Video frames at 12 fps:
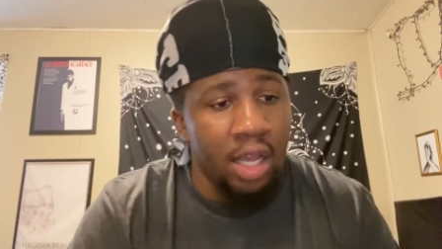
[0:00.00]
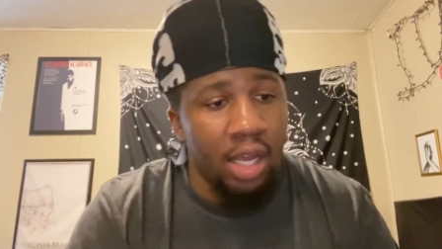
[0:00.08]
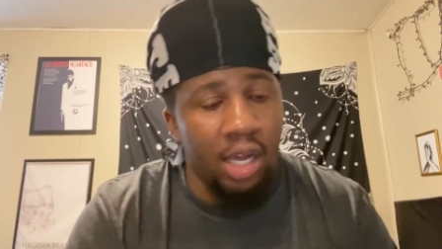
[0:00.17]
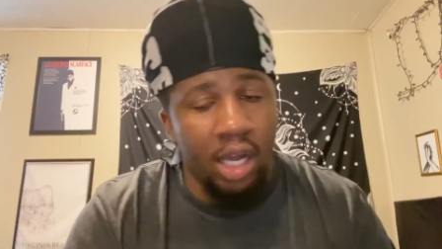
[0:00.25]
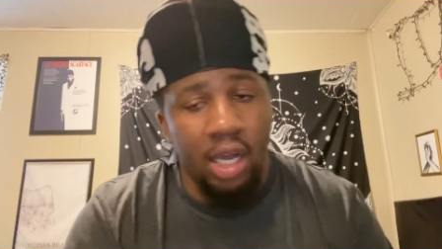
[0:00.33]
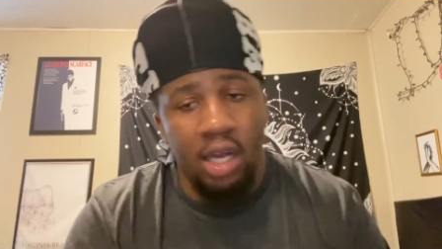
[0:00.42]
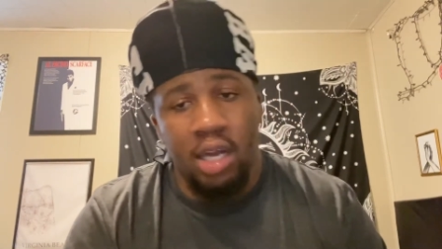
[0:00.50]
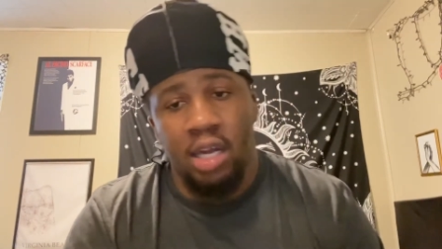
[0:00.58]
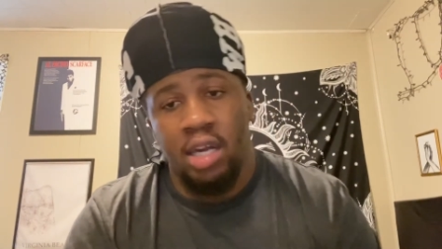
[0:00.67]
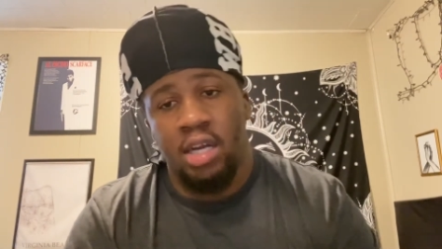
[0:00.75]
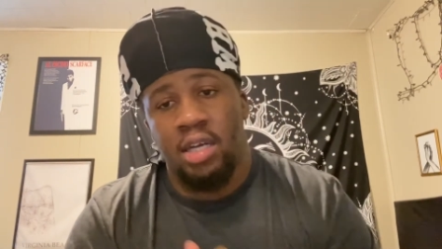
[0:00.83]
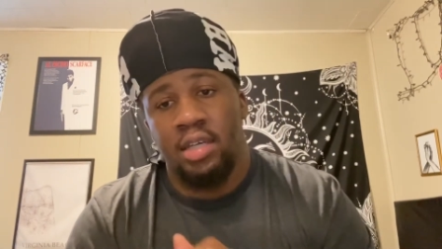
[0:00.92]
Uh,
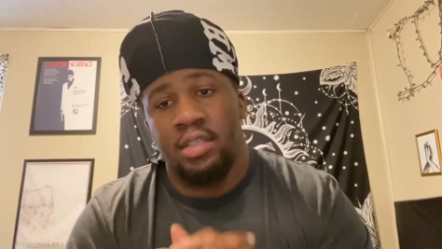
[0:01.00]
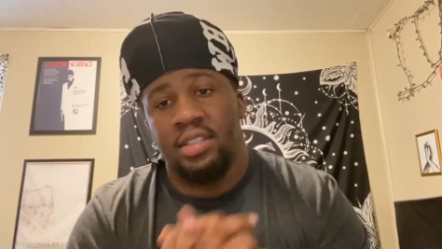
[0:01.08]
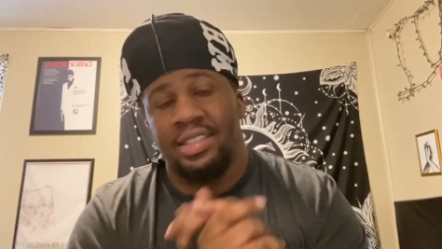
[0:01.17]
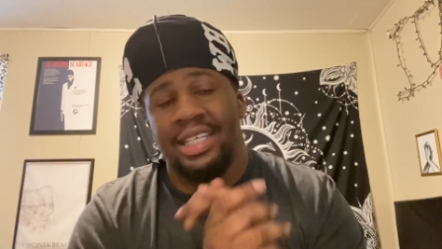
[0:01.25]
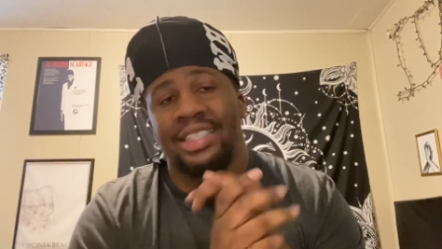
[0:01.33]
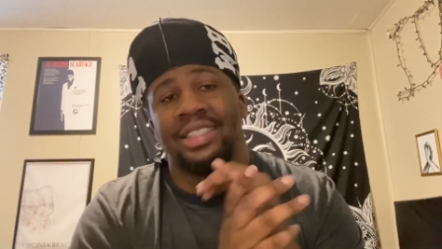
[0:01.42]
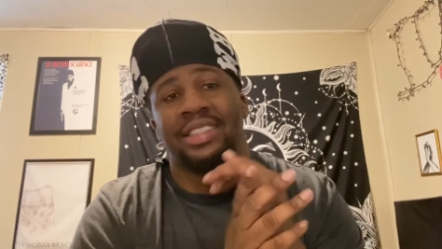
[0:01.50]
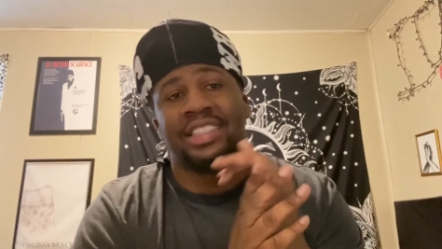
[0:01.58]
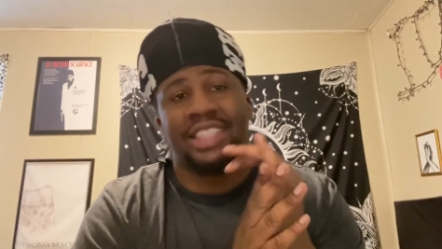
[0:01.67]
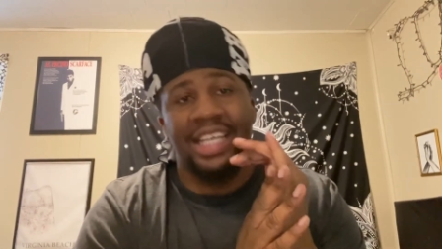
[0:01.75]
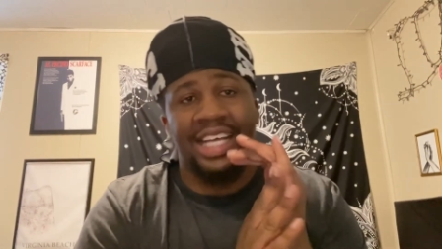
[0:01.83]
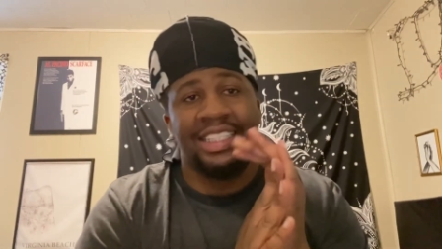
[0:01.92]
got something
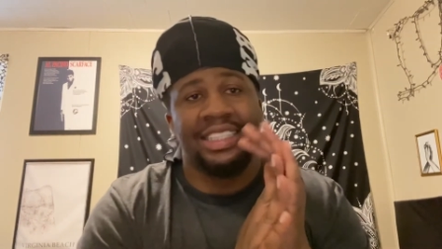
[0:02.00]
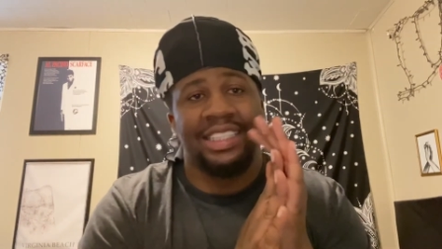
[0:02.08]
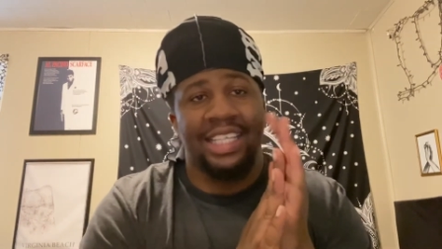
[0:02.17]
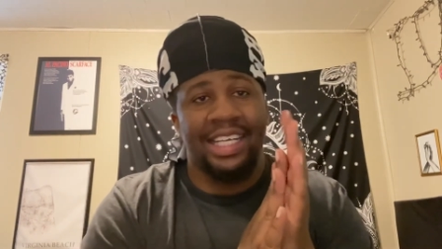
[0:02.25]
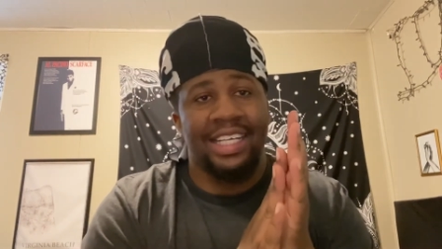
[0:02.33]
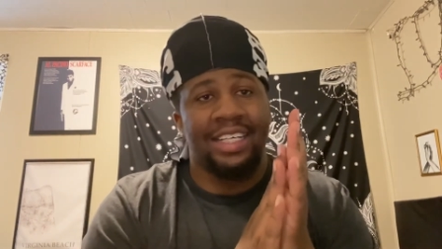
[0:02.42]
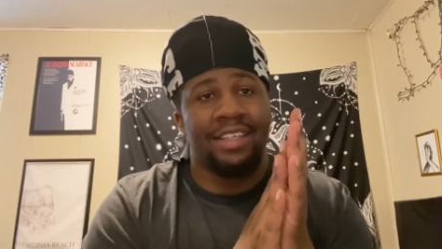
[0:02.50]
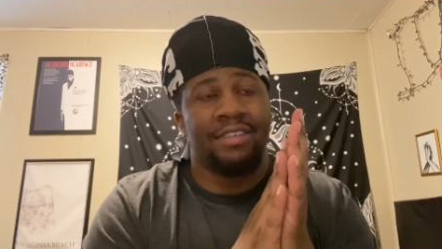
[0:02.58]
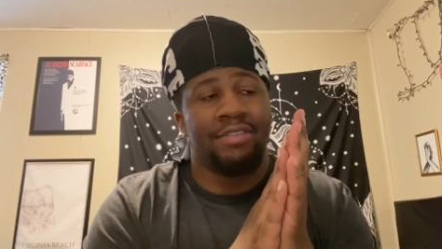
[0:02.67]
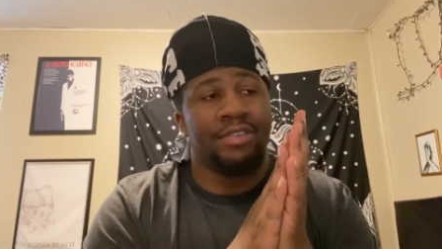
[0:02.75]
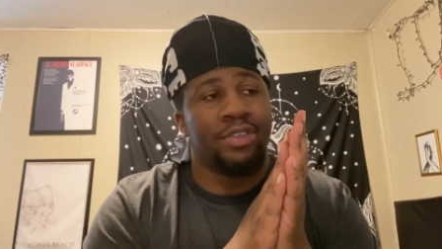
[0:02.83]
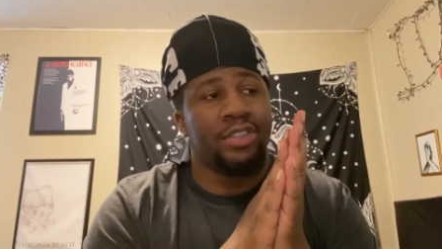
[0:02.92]
slight today.
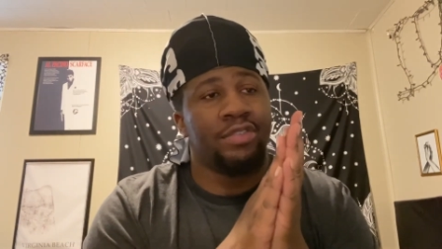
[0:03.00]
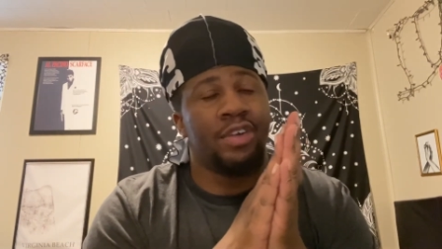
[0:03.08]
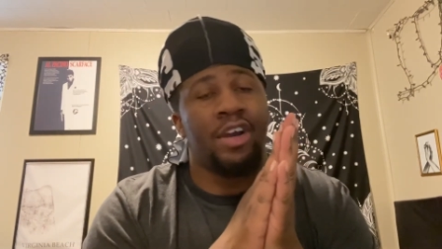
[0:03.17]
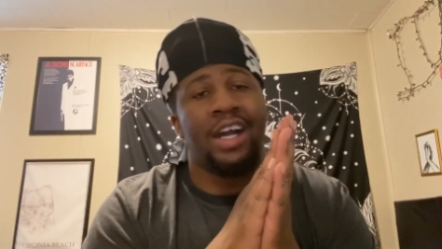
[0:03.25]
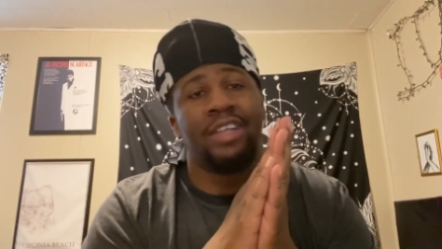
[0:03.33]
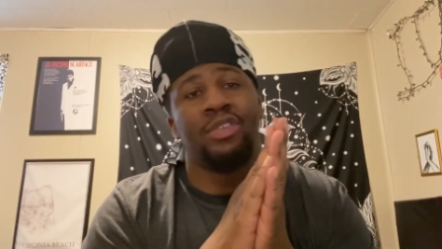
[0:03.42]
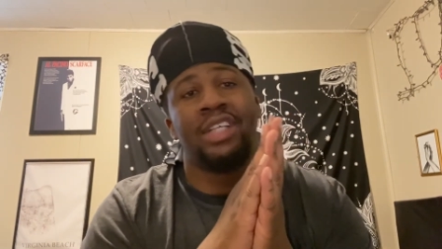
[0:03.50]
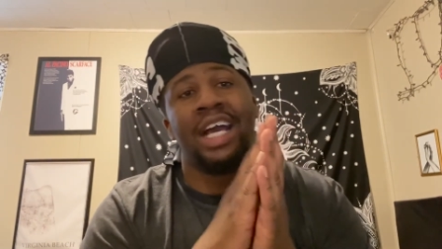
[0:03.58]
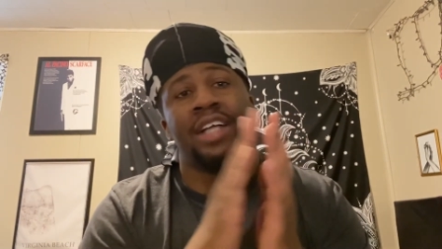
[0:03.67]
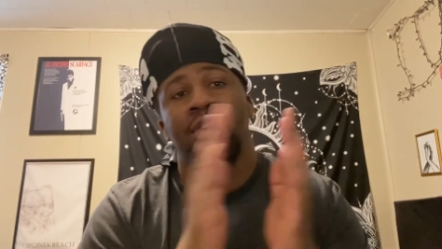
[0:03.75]
First of all, how you guys